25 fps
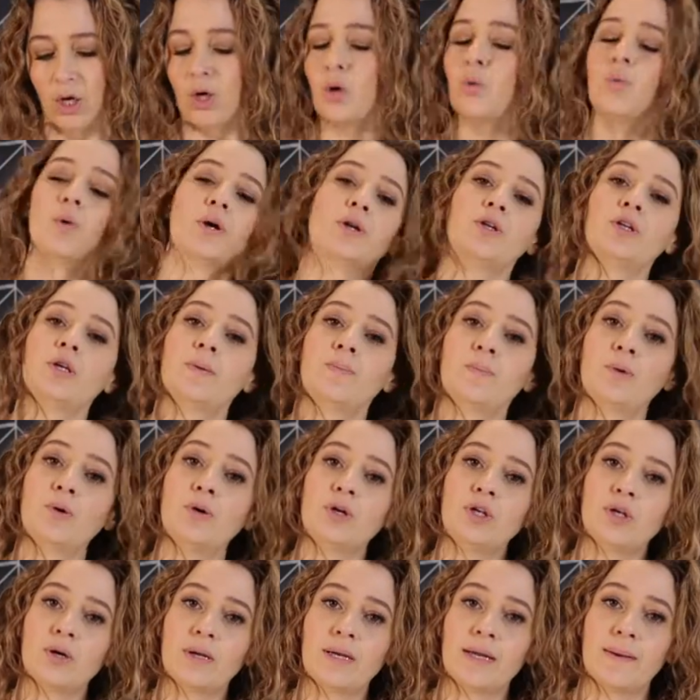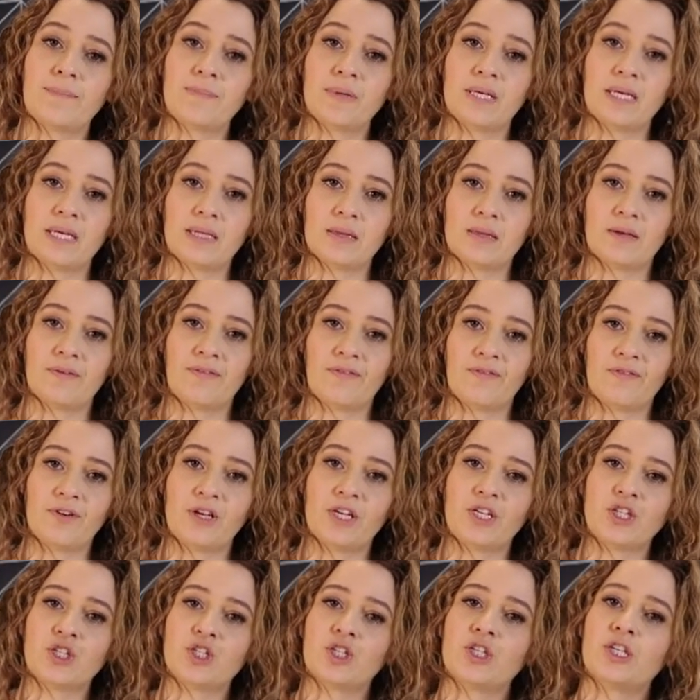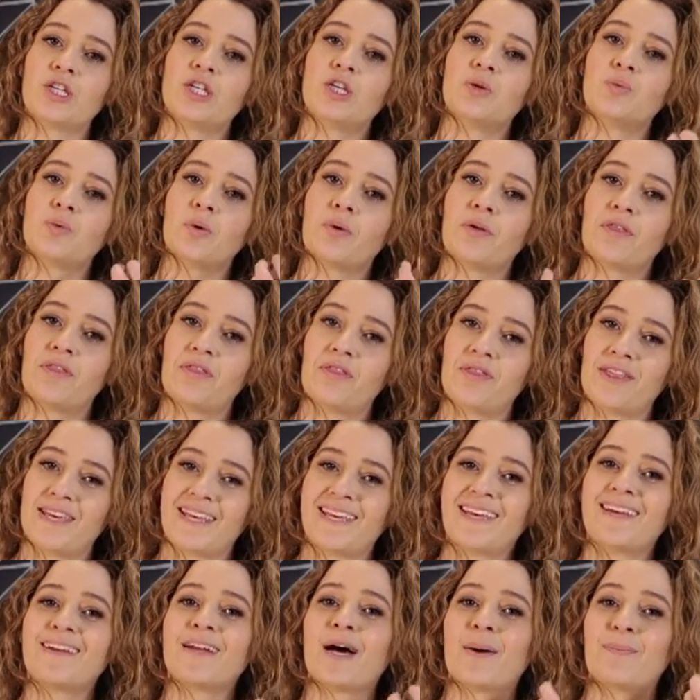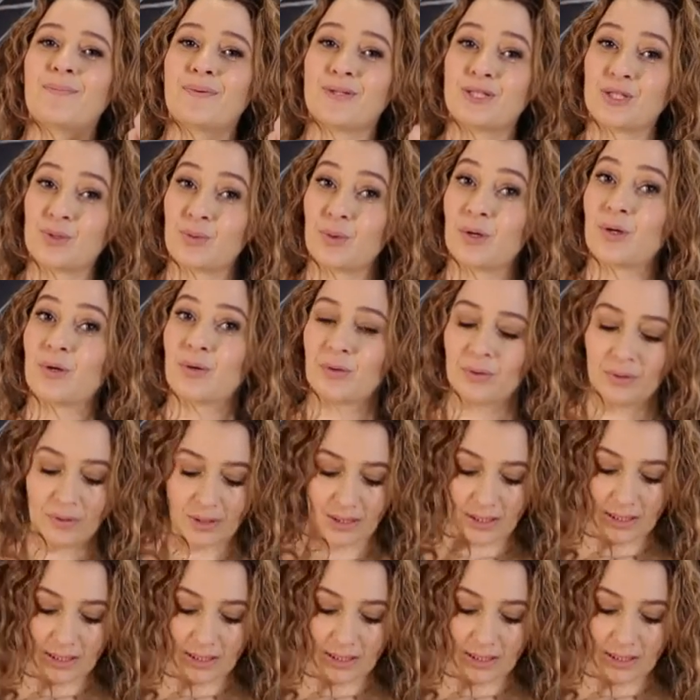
when you put your labneh in the fridge, it will thicken up as well.